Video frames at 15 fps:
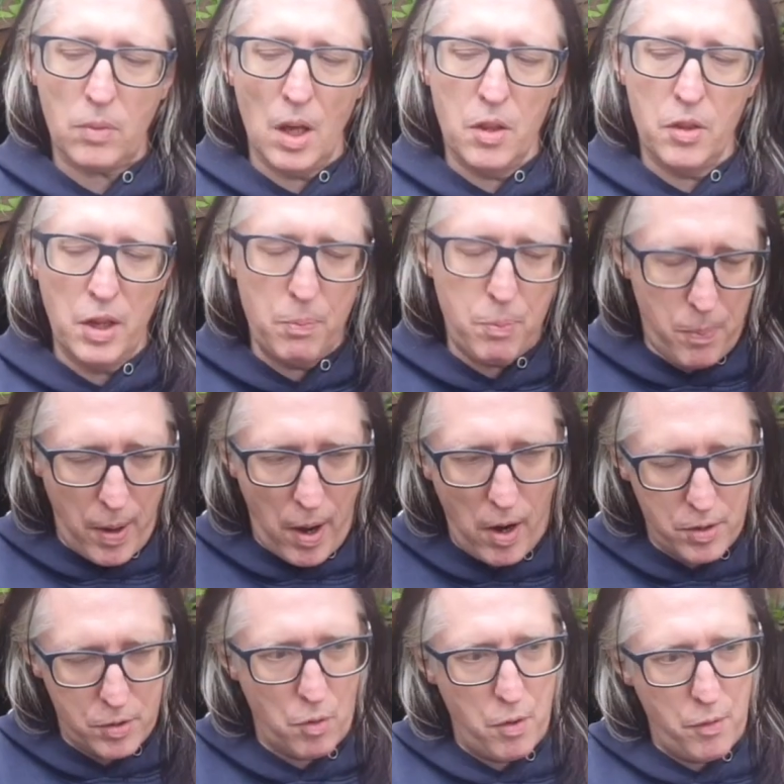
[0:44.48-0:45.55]
the
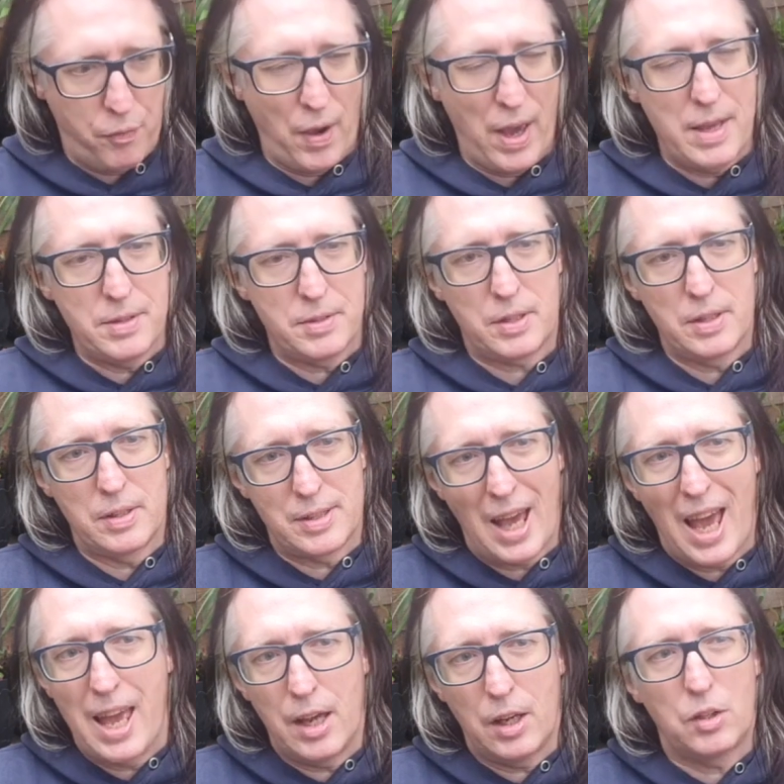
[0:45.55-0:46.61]
preparatory phase can
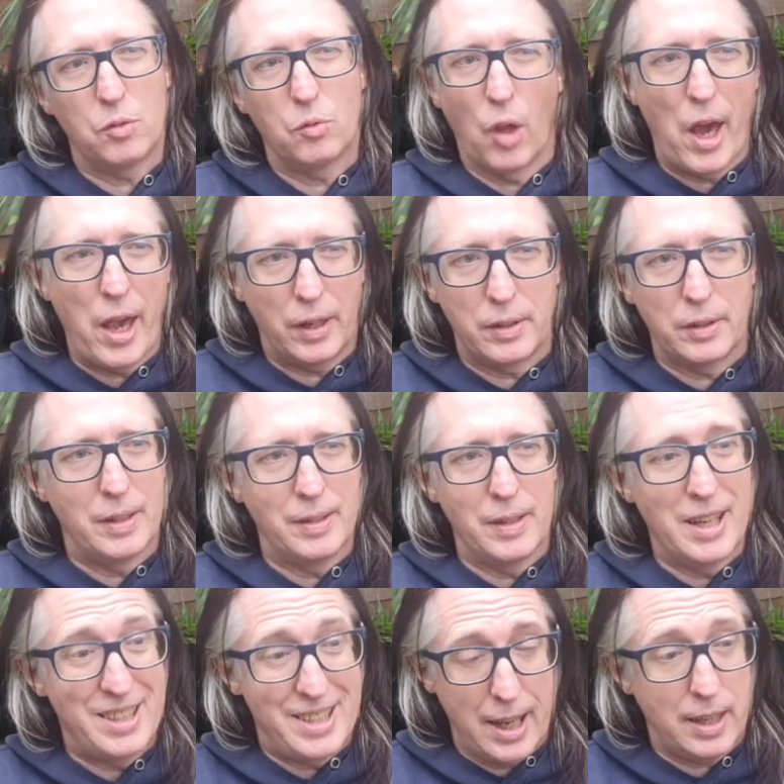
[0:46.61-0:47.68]
take like
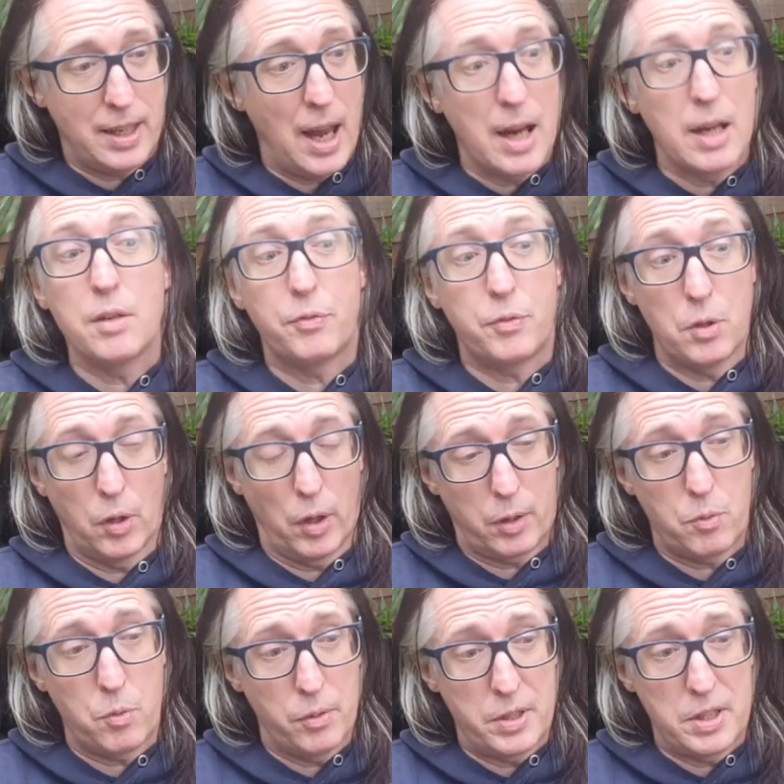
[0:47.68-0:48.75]
a decade if you like
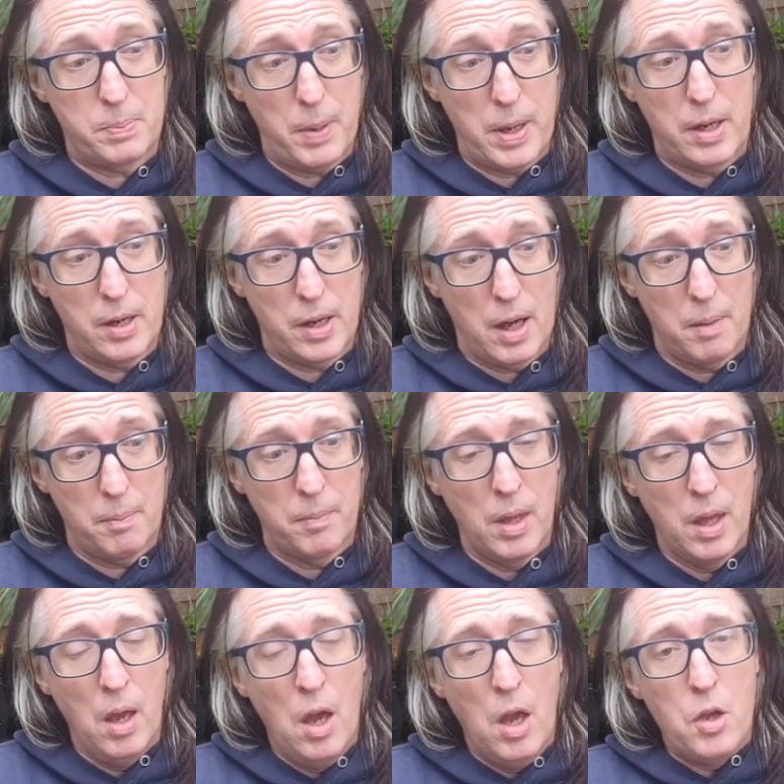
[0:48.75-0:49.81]
really speed it up.
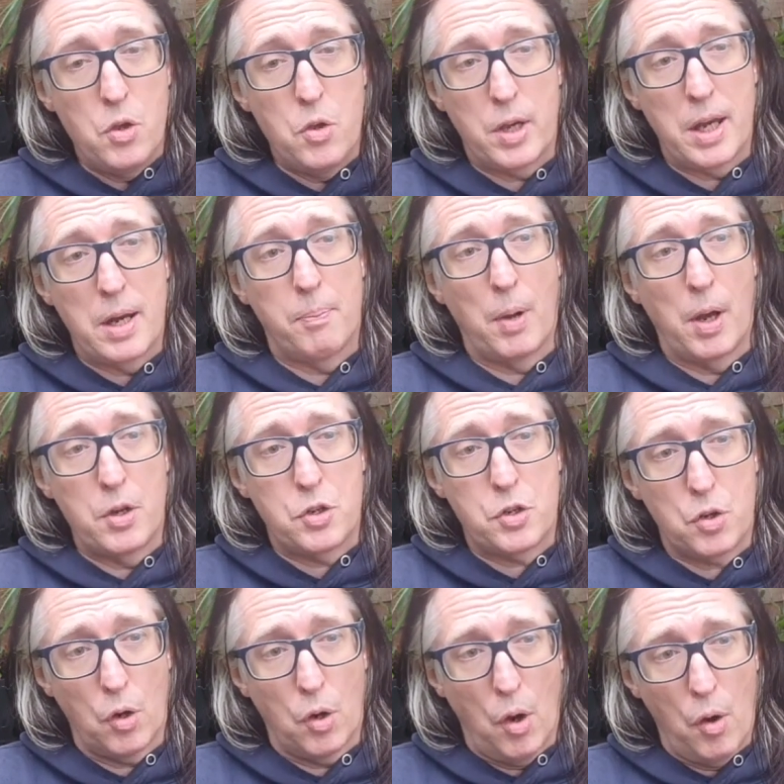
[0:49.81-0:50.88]
You get a
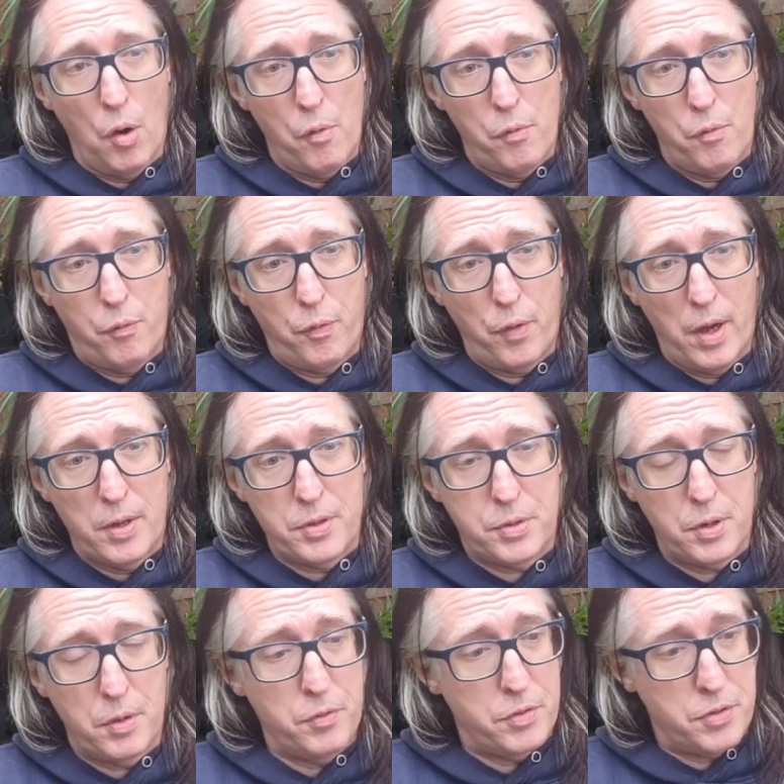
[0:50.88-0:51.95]
bunch of
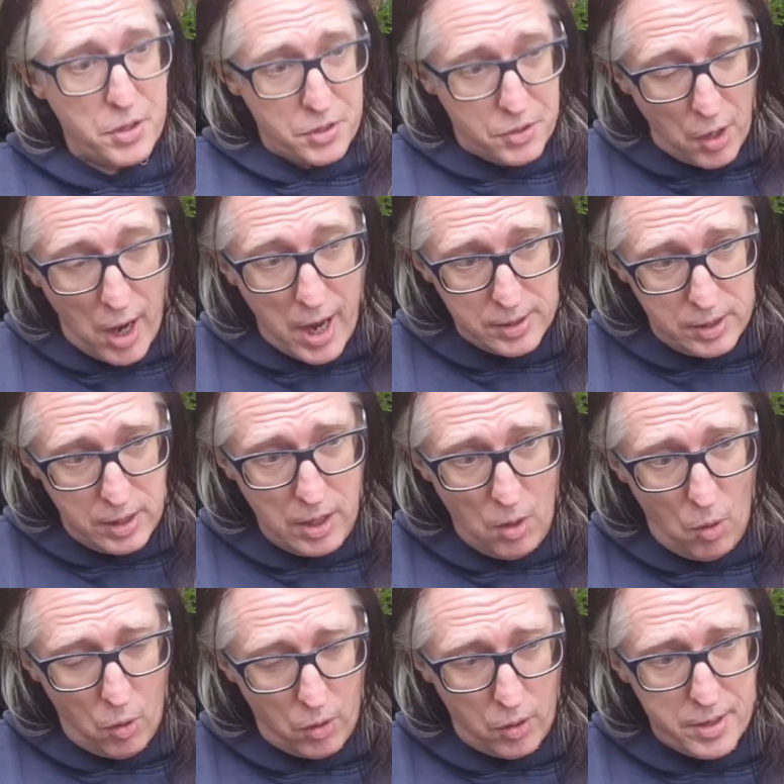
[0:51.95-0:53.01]
sort of society
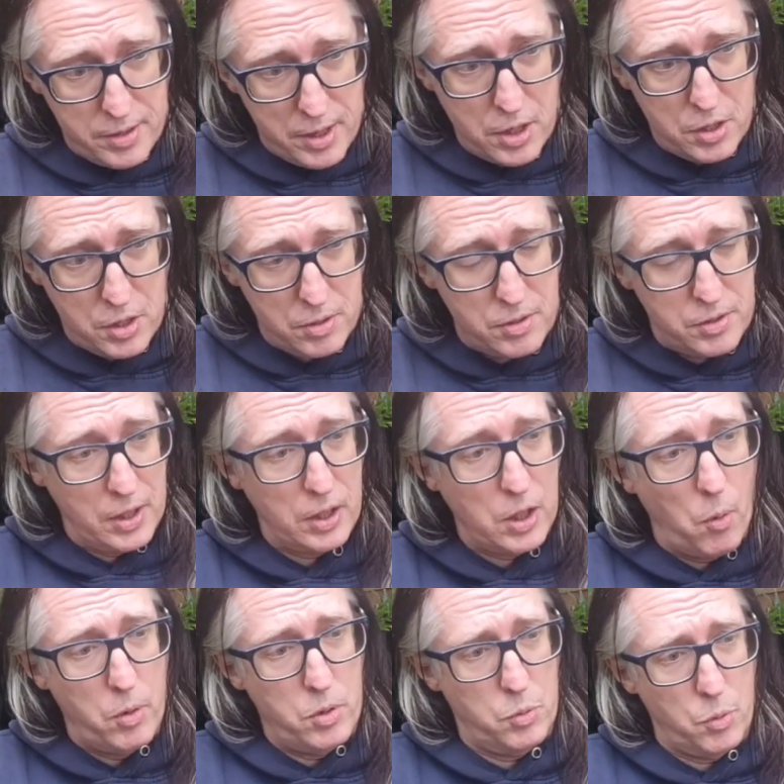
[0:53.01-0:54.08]
organizations. They
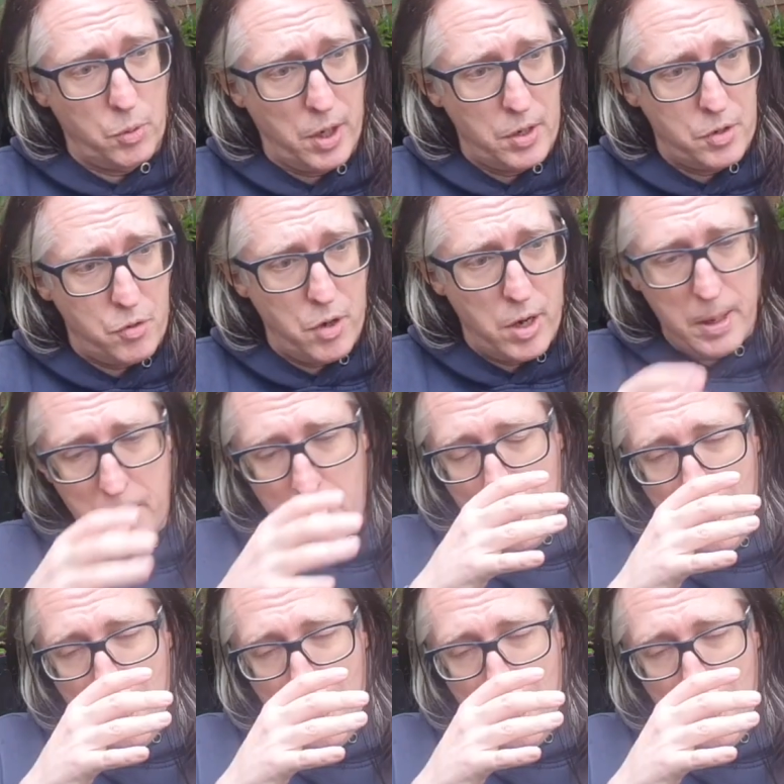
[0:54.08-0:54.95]
go into a country,